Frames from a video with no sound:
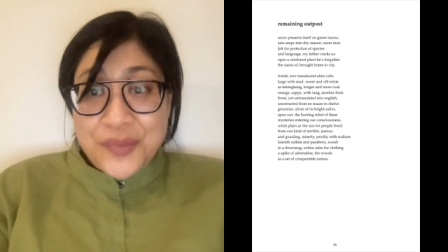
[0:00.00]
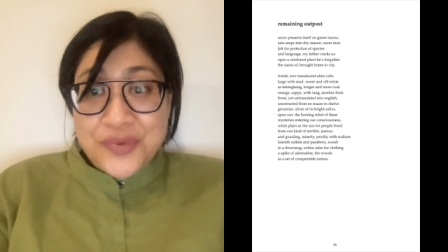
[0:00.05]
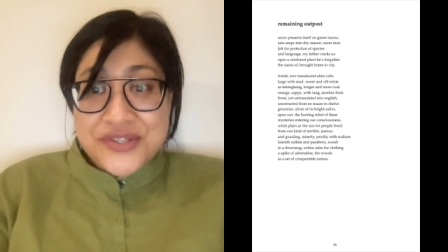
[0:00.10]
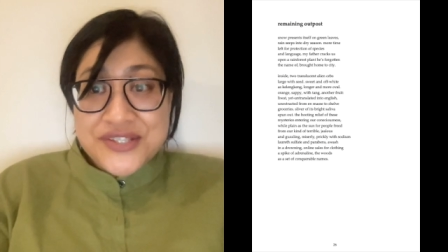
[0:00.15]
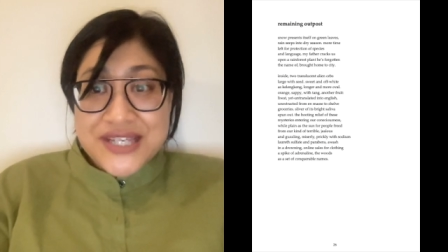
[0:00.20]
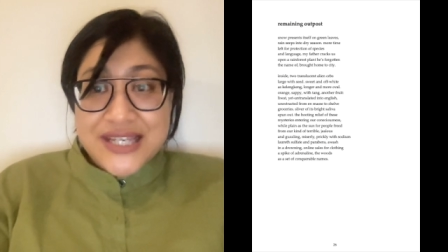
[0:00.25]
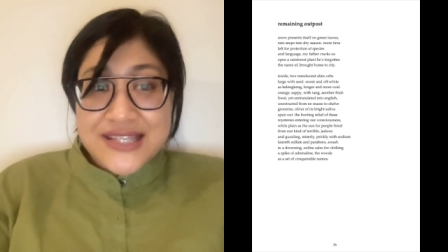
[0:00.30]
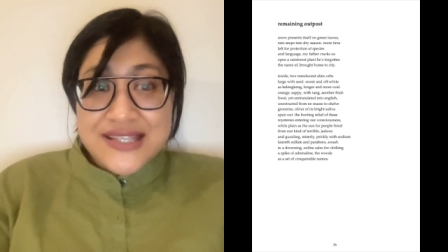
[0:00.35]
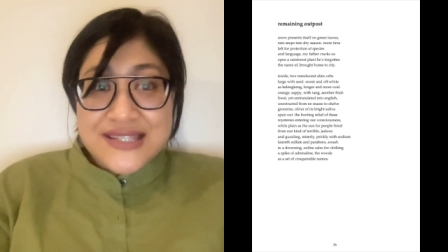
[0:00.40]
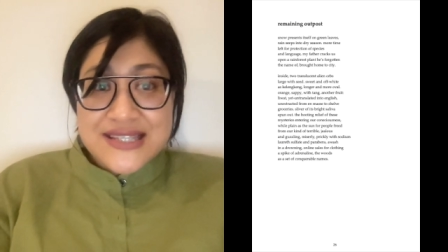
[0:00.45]

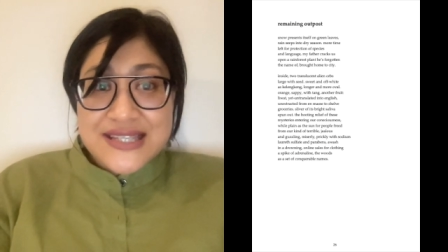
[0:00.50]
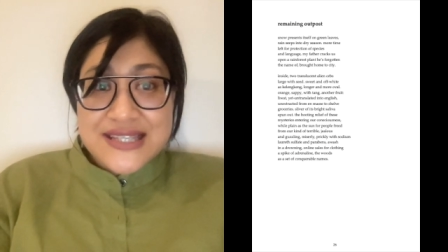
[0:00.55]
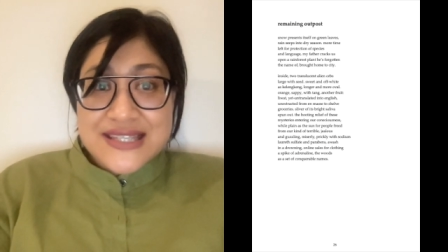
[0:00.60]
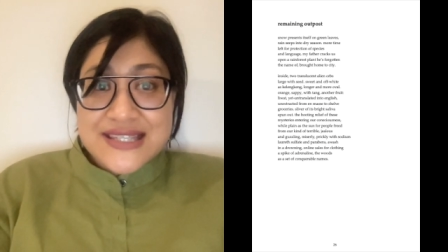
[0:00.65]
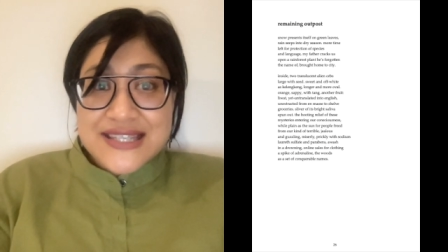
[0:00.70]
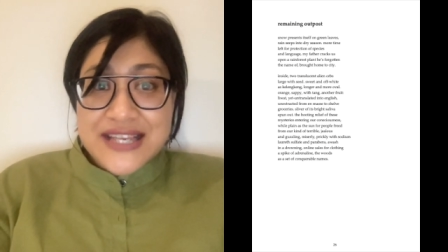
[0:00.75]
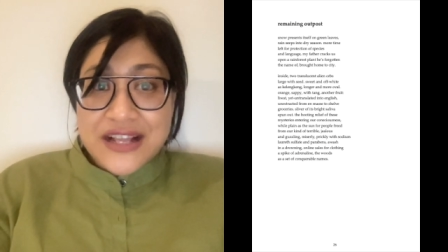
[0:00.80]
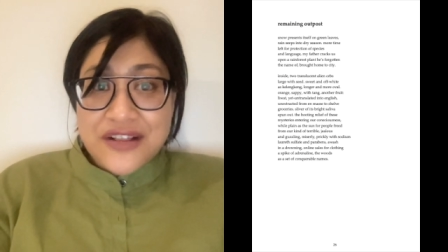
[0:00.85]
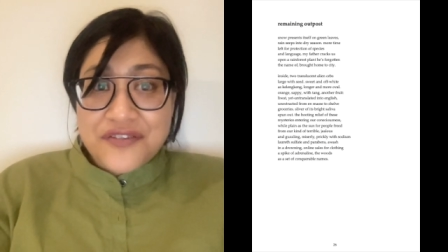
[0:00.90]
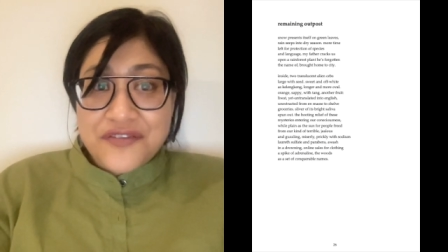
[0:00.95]
presents
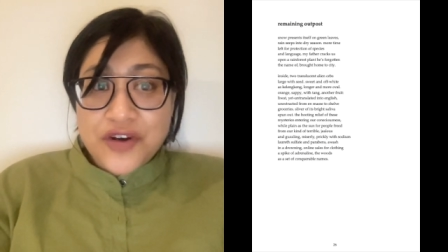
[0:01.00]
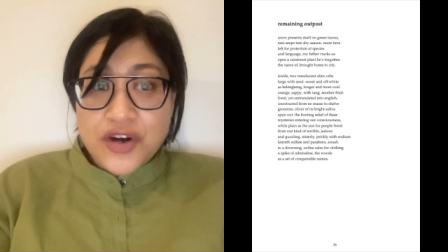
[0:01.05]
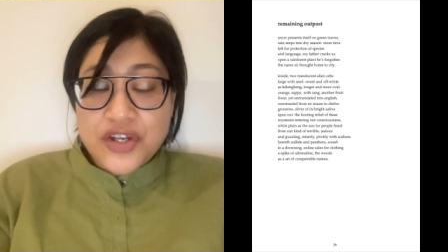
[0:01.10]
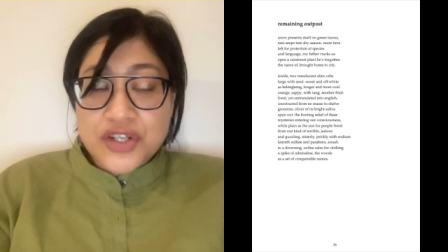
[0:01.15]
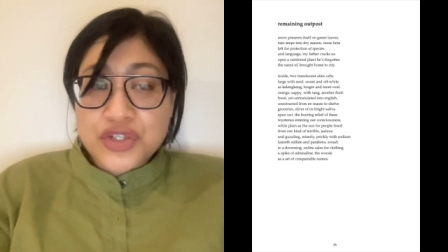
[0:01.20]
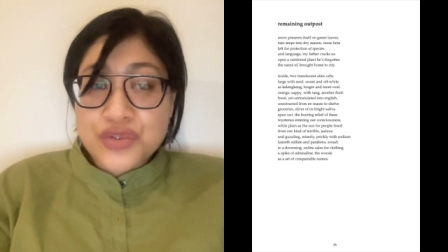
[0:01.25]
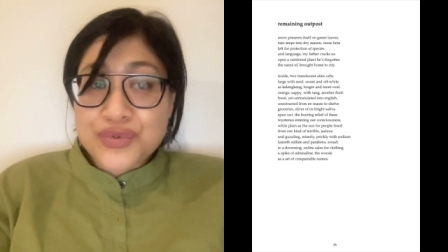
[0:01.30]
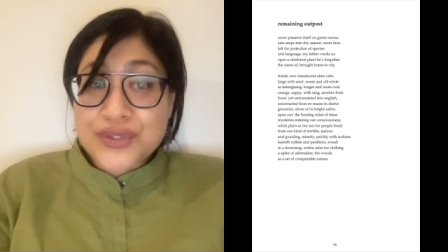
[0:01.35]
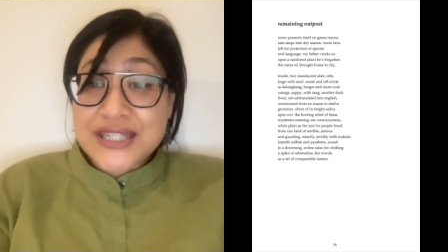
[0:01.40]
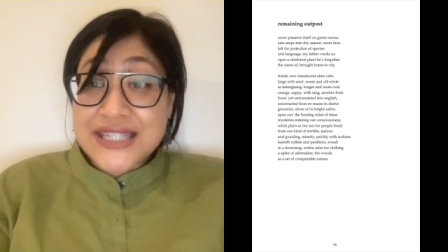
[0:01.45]
itself on
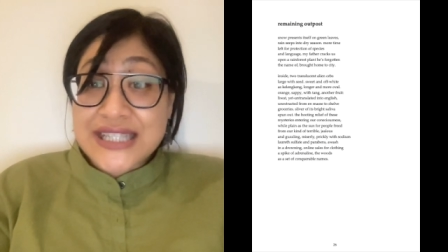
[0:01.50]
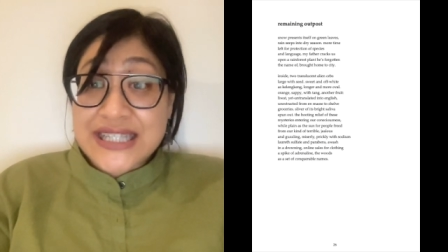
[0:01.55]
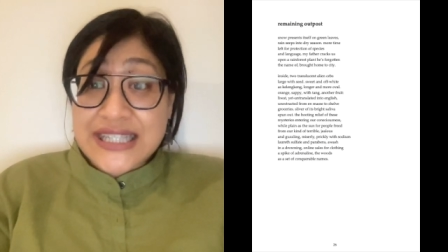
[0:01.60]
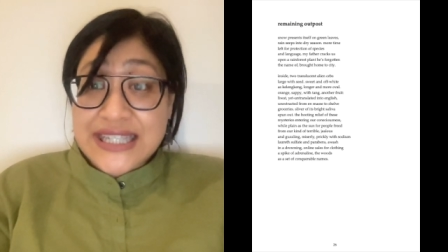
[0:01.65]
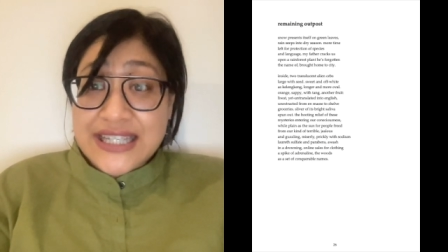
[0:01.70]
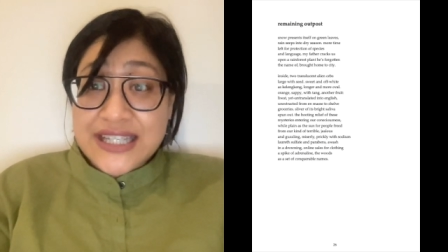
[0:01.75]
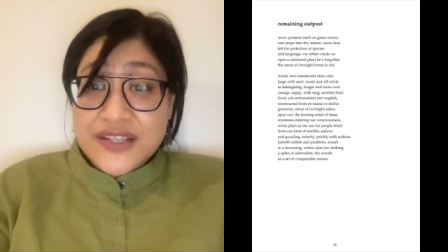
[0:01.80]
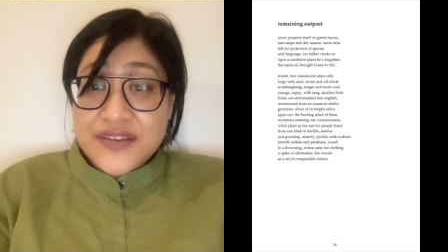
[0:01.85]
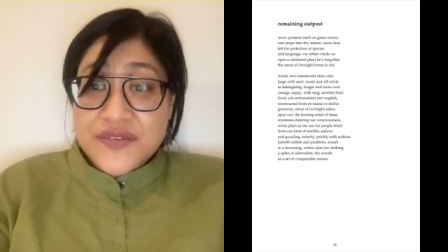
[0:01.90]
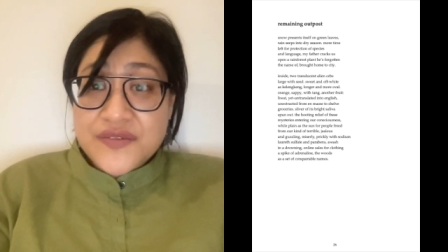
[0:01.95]
green
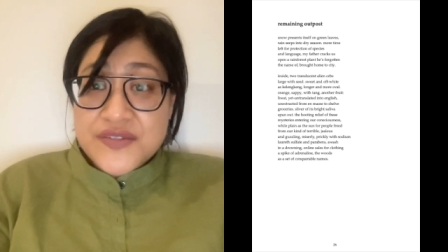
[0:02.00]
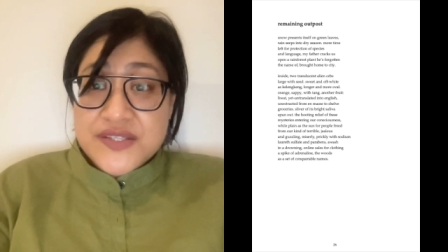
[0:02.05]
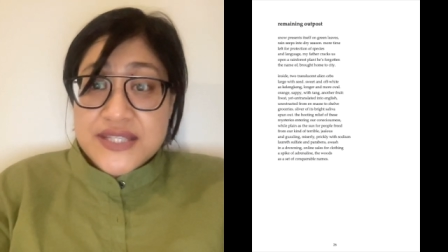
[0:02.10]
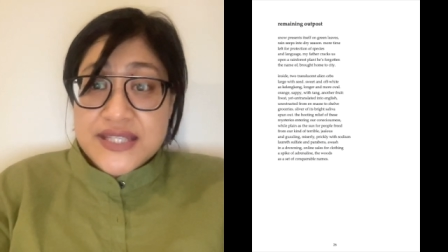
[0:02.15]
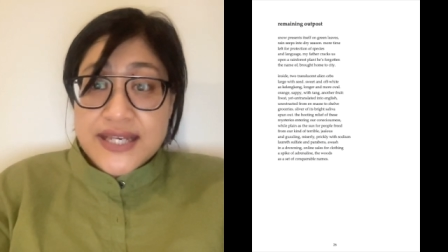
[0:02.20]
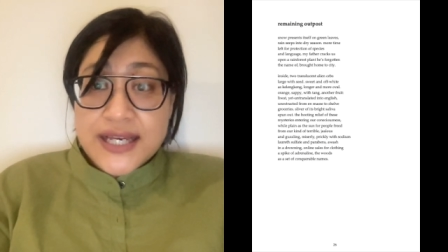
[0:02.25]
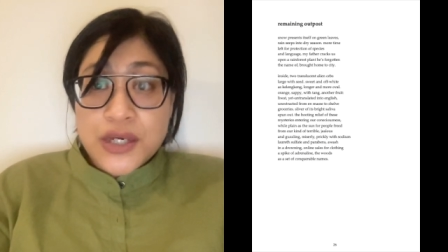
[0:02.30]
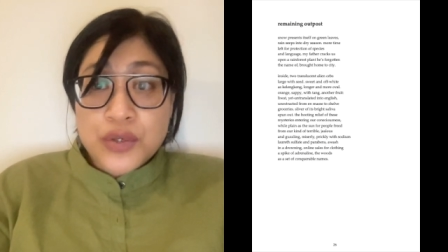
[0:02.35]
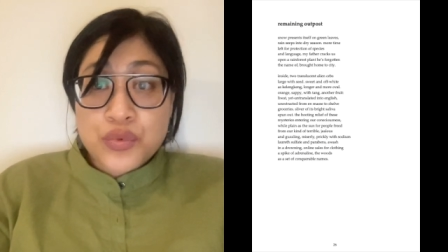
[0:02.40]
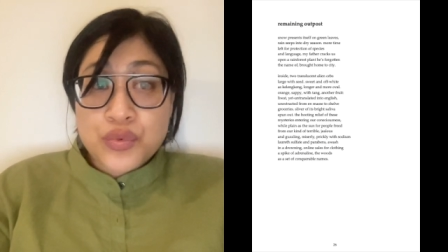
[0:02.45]
leaves,